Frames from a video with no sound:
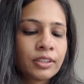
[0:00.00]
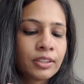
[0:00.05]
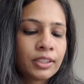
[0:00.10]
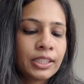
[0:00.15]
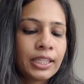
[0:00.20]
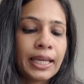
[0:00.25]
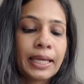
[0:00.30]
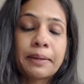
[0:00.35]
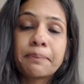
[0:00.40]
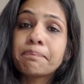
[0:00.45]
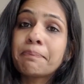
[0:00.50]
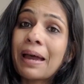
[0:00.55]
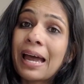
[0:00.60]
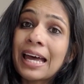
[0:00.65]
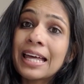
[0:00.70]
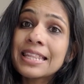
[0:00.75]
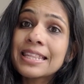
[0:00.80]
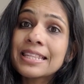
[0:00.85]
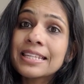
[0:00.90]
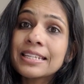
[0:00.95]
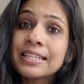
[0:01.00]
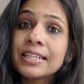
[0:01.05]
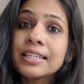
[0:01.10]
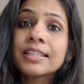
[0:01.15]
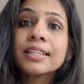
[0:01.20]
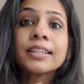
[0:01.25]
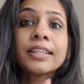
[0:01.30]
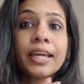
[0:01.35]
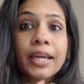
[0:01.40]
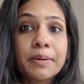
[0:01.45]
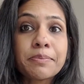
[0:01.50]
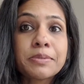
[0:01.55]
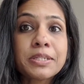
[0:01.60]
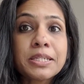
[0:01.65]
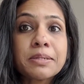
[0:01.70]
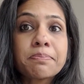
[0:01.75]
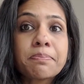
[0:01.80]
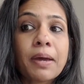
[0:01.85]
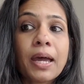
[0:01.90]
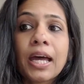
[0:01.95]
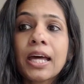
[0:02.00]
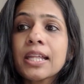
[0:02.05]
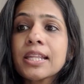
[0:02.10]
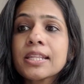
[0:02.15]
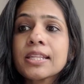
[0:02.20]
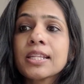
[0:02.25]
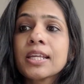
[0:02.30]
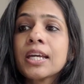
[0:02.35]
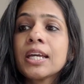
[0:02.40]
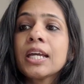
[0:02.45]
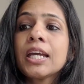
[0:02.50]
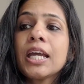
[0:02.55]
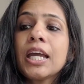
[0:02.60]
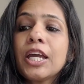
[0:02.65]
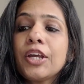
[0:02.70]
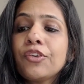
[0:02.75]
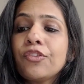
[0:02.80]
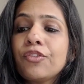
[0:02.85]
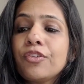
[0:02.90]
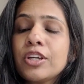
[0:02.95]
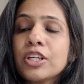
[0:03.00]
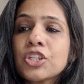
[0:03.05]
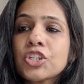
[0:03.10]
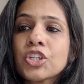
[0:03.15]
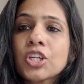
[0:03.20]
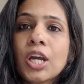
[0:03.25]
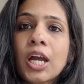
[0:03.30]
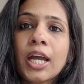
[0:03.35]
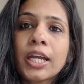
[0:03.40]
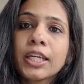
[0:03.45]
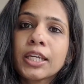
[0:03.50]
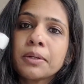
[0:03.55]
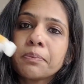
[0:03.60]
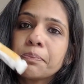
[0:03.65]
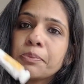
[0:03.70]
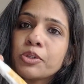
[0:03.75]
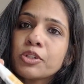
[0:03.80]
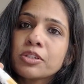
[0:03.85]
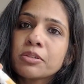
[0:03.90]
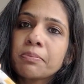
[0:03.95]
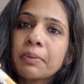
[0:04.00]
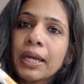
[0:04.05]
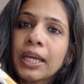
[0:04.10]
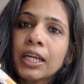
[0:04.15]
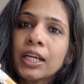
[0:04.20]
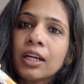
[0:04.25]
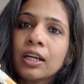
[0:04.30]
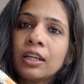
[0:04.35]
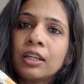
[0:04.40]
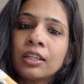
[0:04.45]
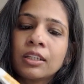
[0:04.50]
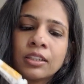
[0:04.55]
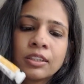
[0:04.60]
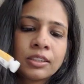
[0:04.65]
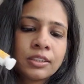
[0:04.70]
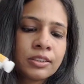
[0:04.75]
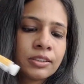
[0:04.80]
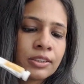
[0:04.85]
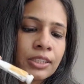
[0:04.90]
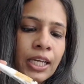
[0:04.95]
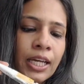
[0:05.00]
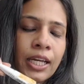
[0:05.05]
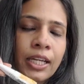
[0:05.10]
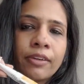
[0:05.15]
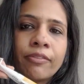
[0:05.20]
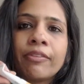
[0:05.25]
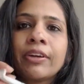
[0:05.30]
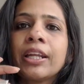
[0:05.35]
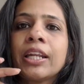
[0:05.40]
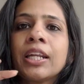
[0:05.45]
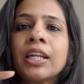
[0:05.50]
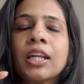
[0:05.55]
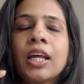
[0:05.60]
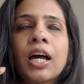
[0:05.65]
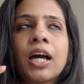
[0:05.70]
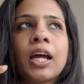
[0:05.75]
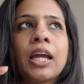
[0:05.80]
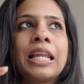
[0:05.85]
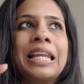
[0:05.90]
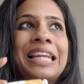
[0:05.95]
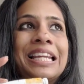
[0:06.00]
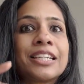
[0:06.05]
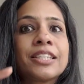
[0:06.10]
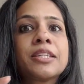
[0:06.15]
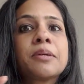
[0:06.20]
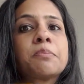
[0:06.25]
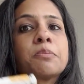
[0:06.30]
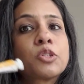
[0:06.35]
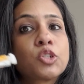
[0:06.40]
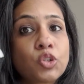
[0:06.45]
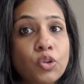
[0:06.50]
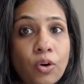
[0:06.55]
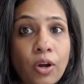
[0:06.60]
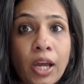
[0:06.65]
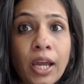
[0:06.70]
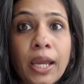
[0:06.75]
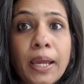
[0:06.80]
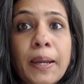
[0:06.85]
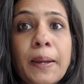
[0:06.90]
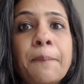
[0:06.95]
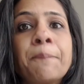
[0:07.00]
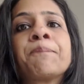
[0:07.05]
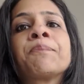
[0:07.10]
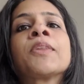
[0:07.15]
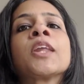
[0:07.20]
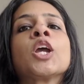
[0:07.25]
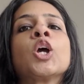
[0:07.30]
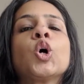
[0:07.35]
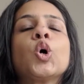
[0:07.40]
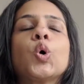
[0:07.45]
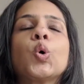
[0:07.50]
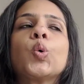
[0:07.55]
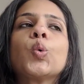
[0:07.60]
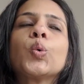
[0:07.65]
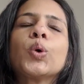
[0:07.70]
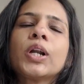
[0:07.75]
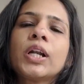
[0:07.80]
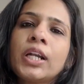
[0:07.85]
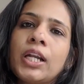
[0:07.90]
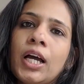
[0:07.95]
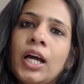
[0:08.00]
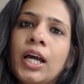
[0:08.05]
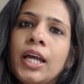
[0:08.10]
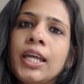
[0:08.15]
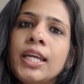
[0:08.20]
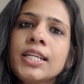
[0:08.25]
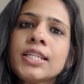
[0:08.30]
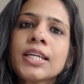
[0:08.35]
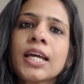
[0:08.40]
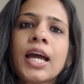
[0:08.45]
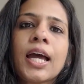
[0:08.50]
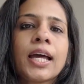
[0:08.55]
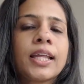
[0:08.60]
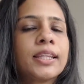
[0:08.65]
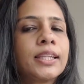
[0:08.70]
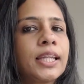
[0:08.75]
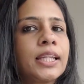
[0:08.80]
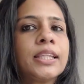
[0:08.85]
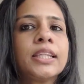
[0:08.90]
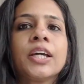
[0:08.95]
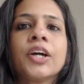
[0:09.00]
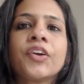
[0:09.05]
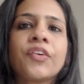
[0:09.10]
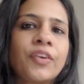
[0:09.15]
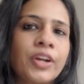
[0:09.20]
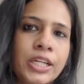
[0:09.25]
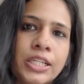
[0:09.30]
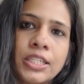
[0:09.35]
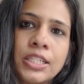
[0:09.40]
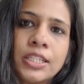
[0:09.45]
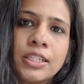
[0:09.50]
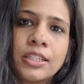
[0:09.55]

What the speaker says: like pans in it, the empty pans in which I can put my colors, and when I let them dry overnight, and then they are ready.